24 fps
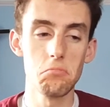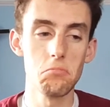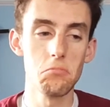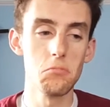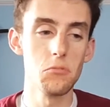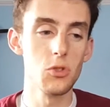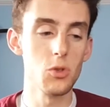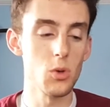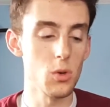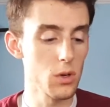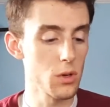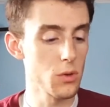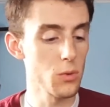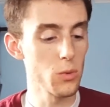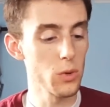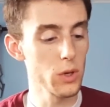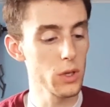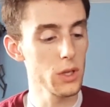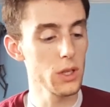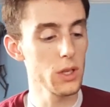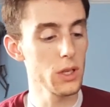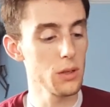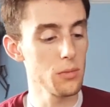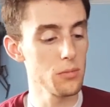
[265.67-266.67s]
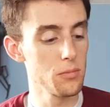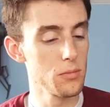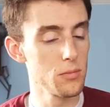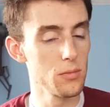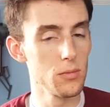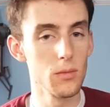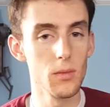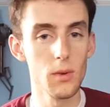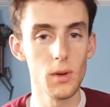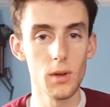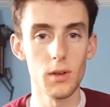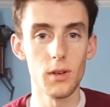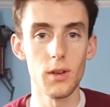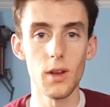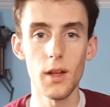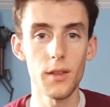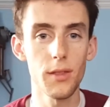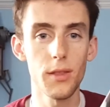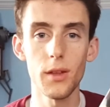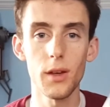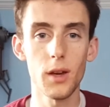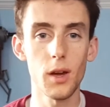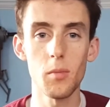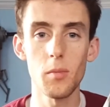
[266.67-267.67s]
sort of really
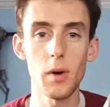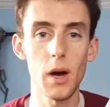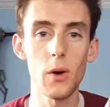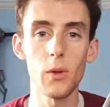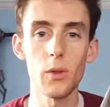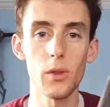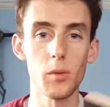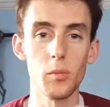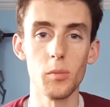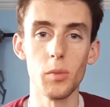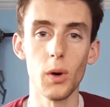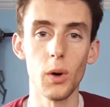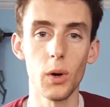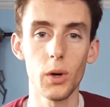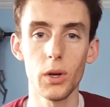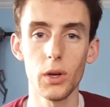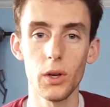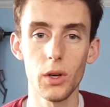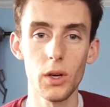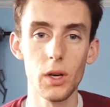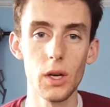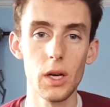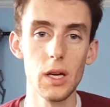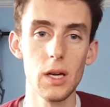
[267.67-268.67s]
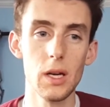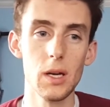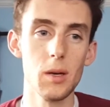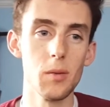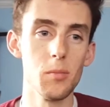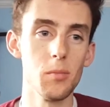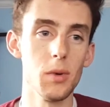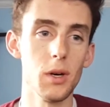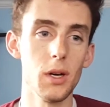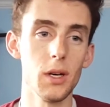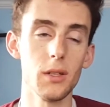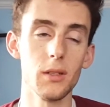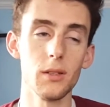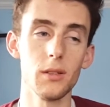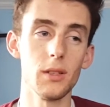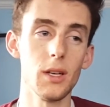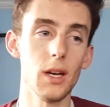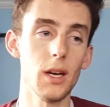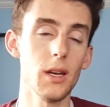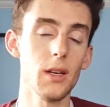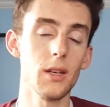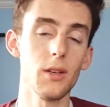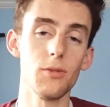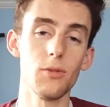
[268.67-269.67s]
nothing about the book. But
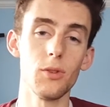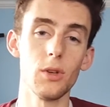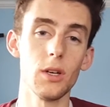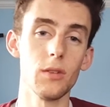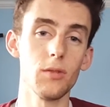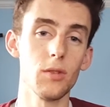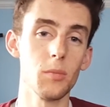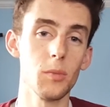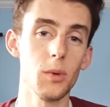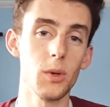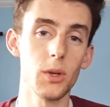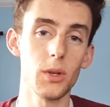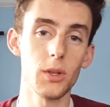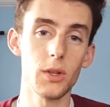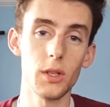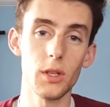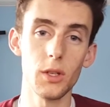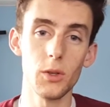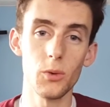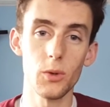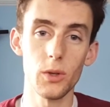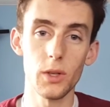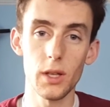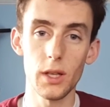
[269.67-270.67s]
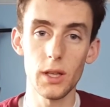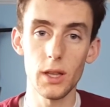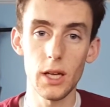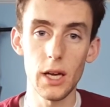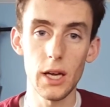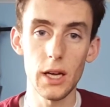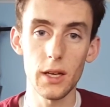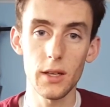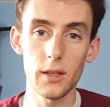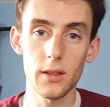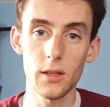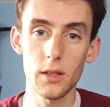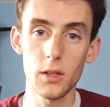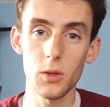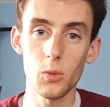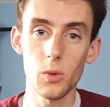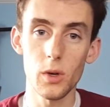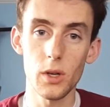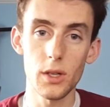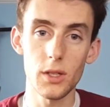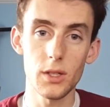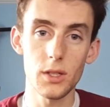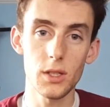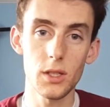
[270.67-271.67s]
yeah, if you have a book that you really like, that you
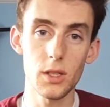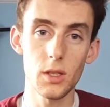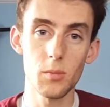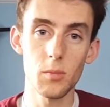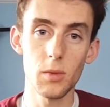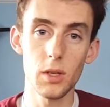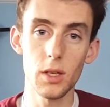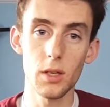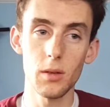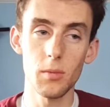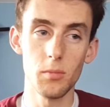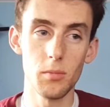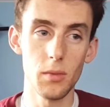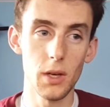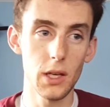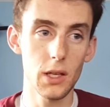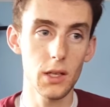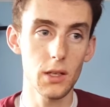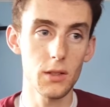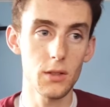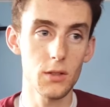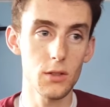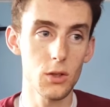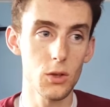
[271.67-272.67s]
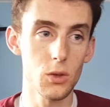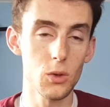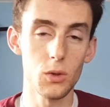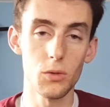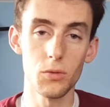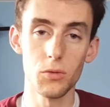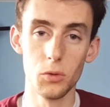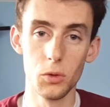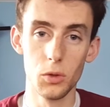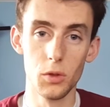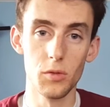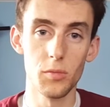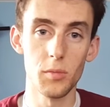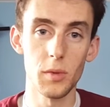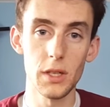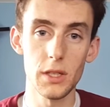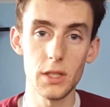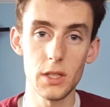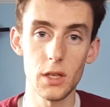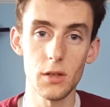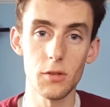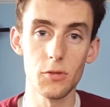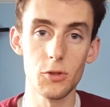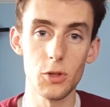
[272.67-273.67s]
want to see me make a total fool of
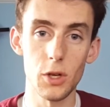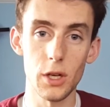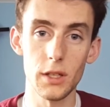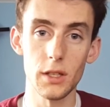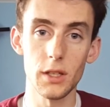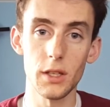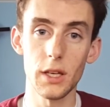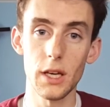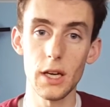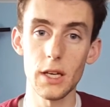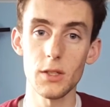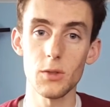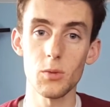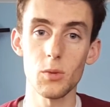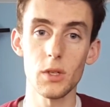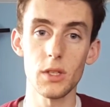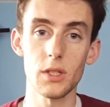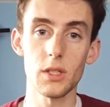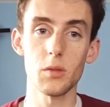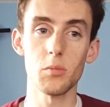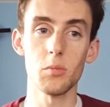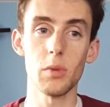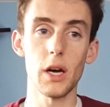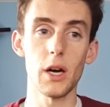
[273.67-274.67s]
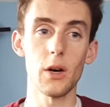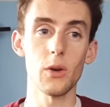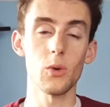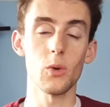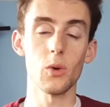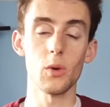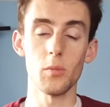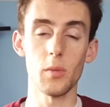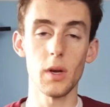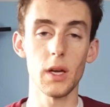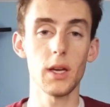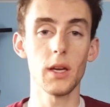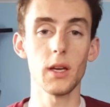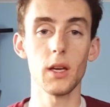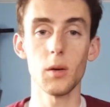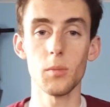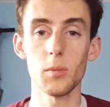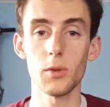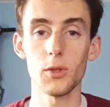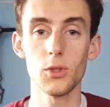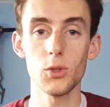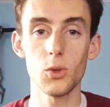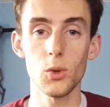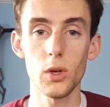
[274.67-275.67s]
myself trying to guess what it's about or making up a
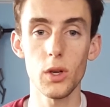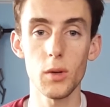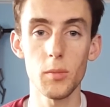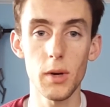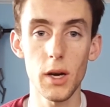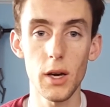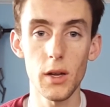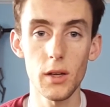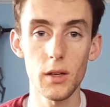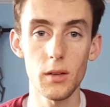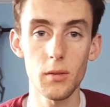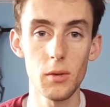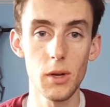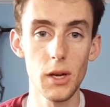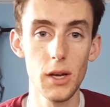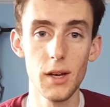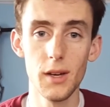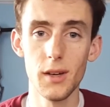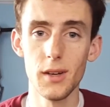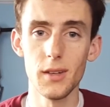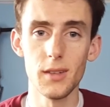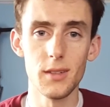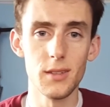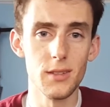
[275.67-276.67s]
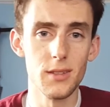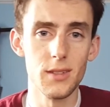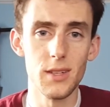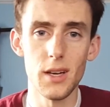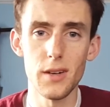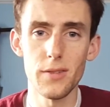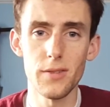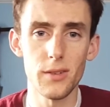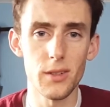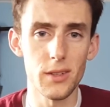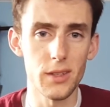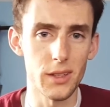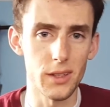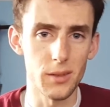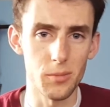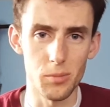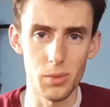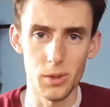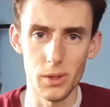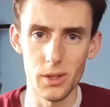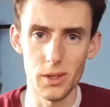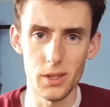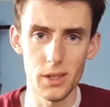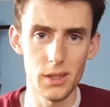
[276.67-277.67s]
story about it, definitely
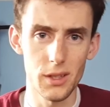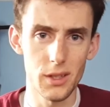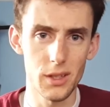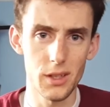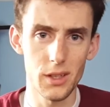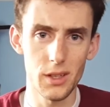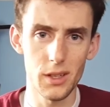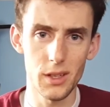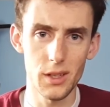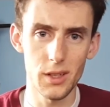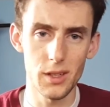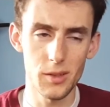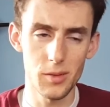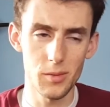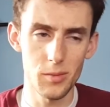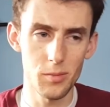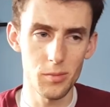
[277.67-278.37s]
put it on the